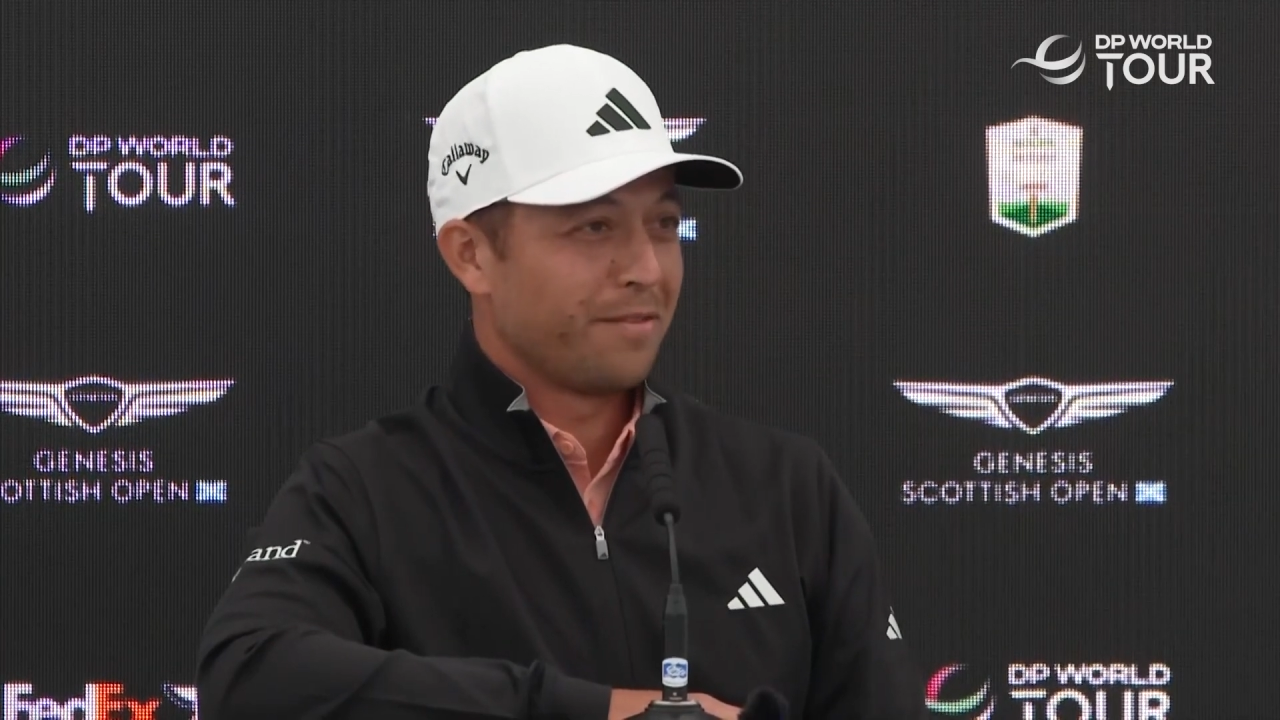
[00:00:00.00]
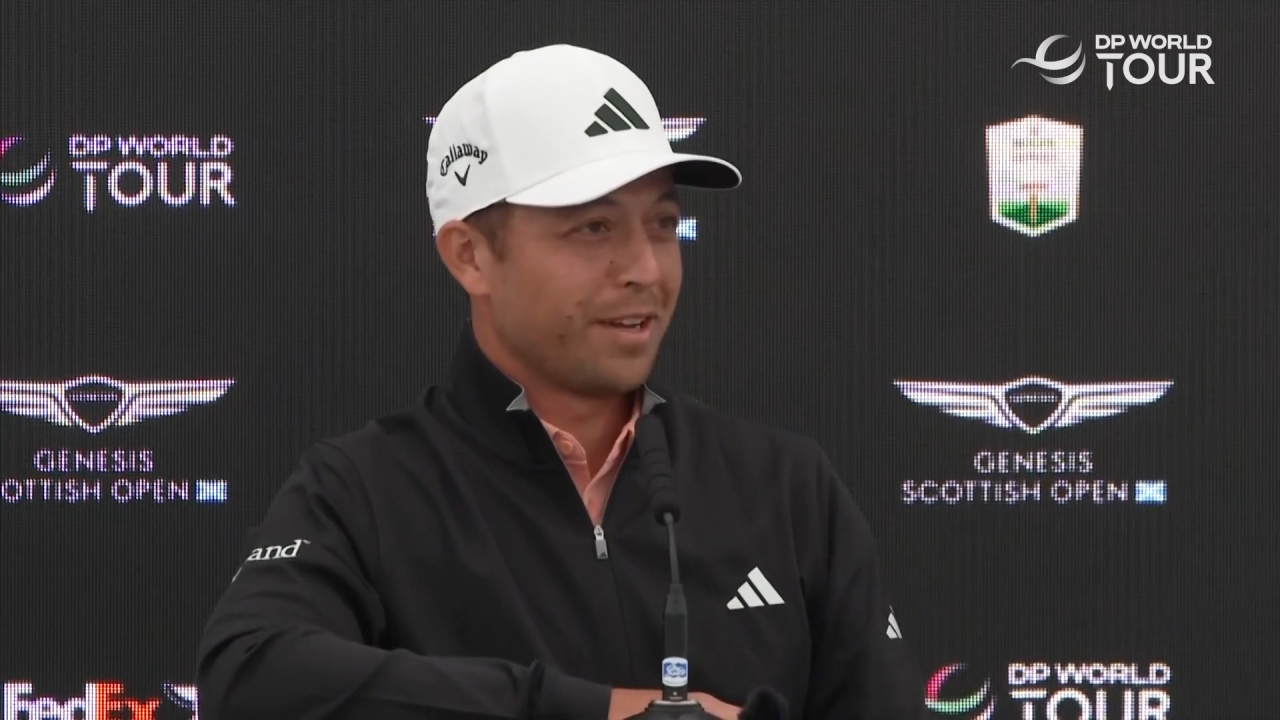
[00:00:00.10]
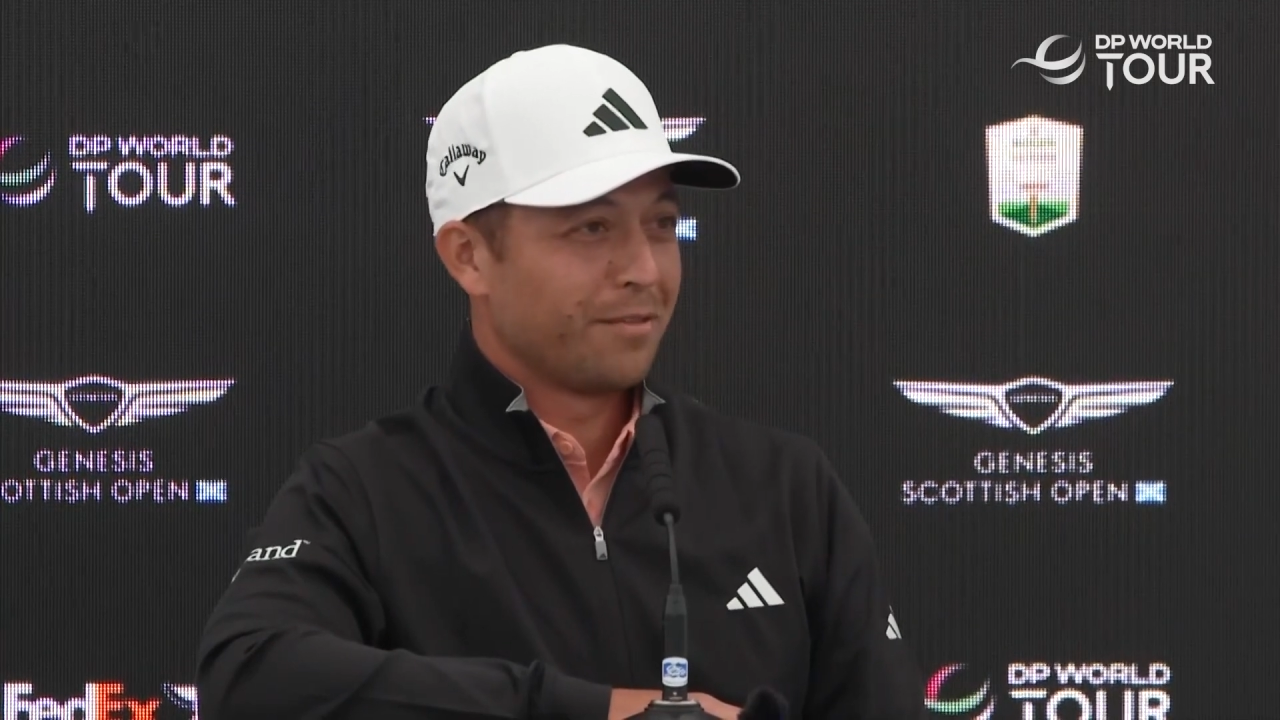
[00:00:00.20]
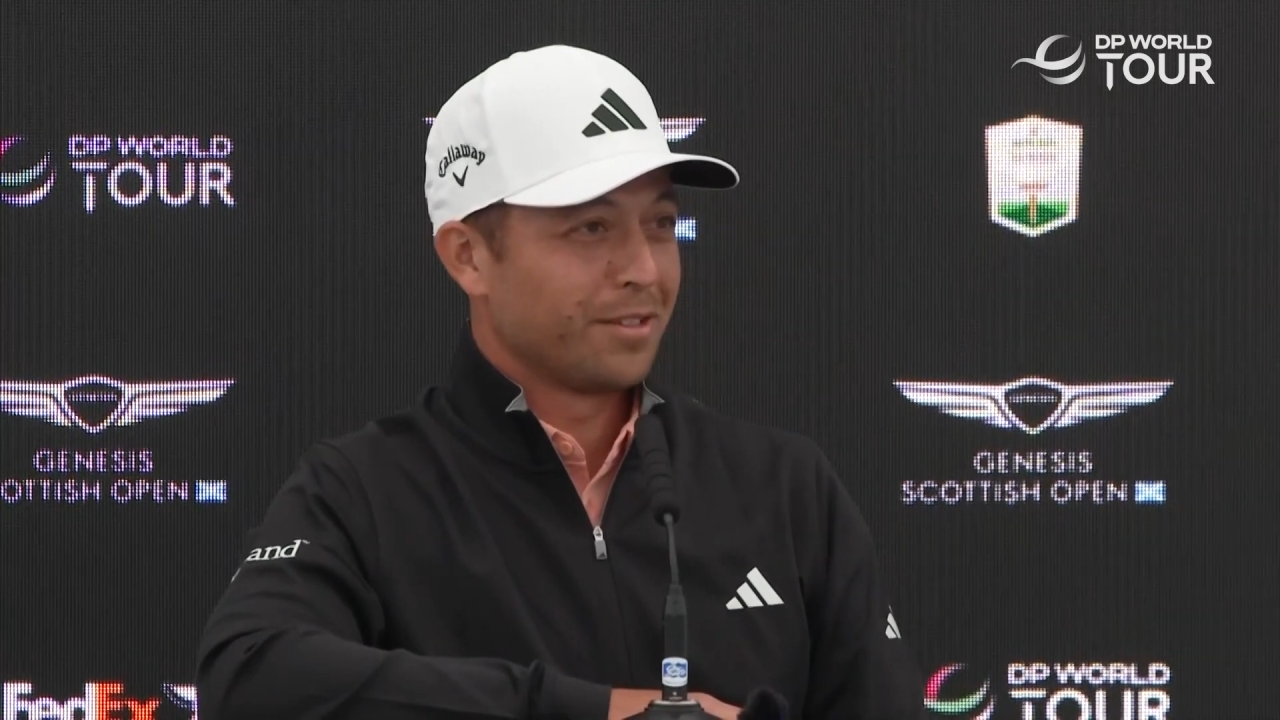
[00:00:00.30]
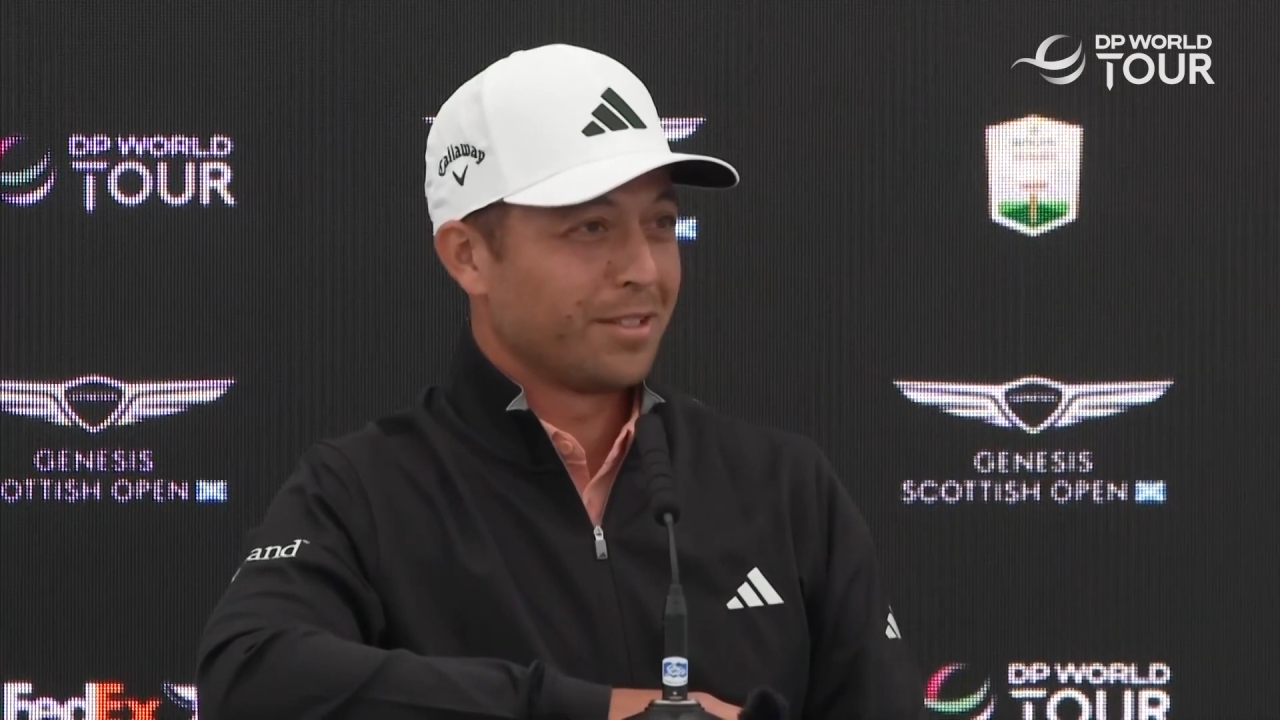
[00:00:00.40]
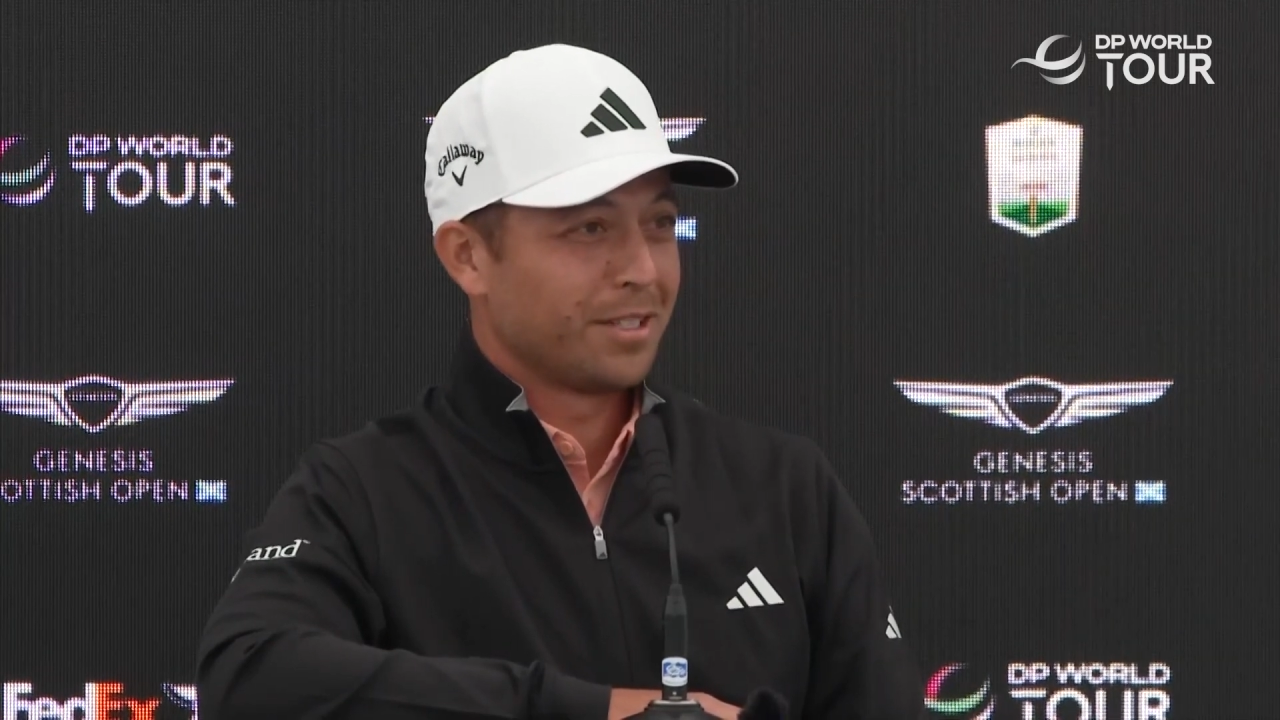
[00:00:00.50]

favorite.